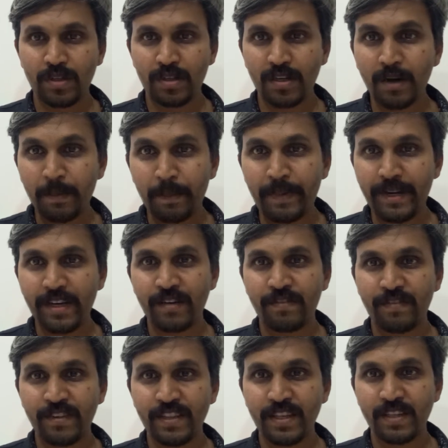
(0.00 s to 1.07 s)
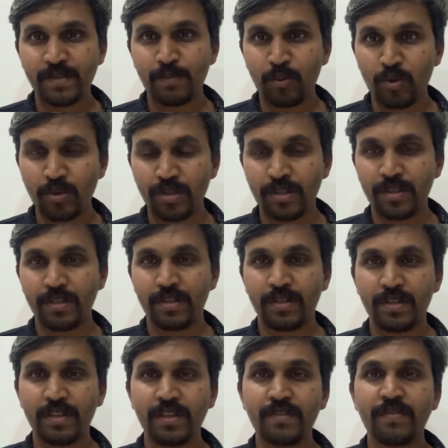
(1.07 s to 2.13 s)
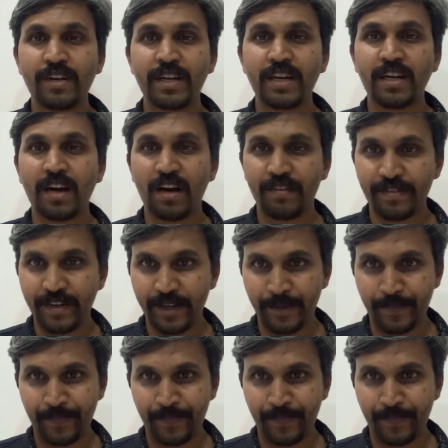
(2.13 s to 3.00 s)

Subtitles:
complete physics portion in 1.5 day.